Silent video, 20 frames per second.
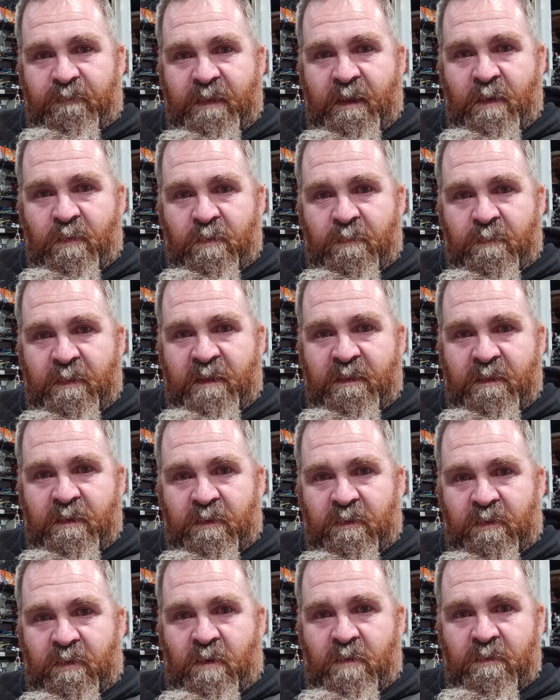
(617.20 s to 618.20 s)
That would be
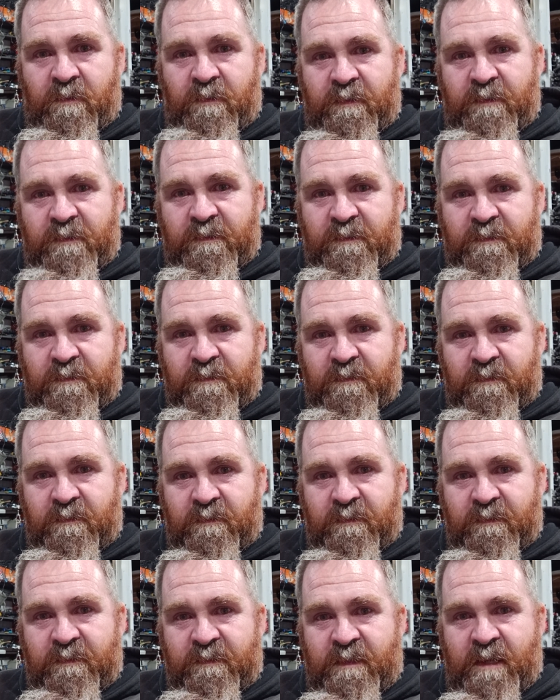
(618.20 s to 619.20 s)
the longest
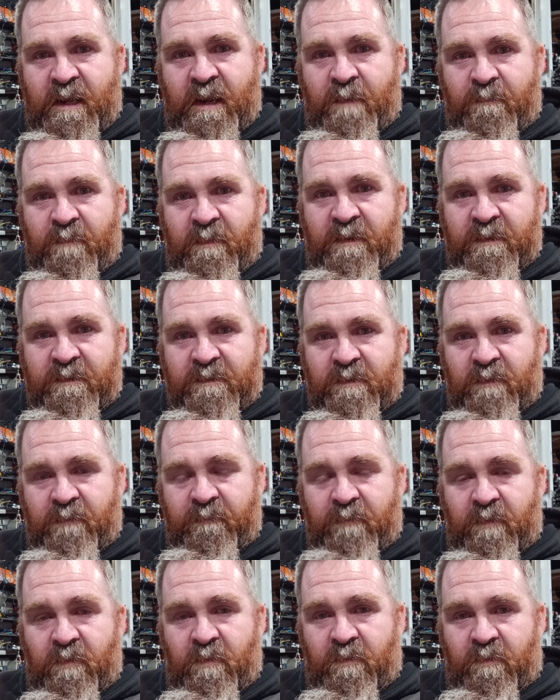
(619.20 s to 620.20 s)
10 minutes
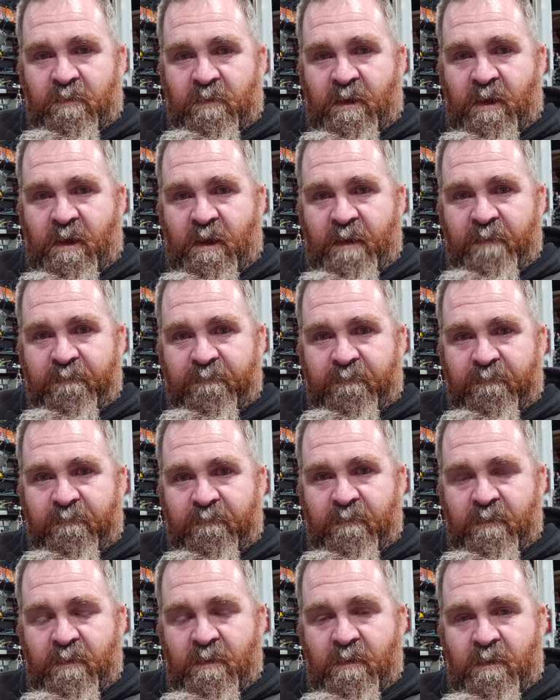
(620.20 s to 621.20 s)
of your
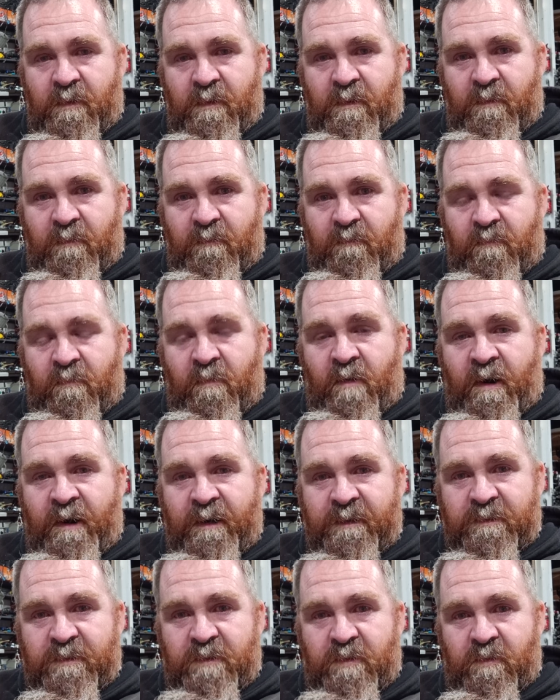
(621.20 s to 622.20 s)
life
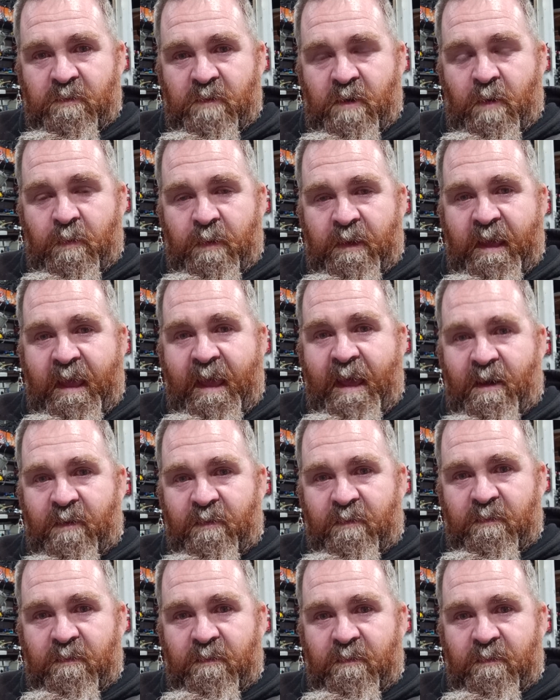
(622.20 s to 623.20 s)
right as you're going out.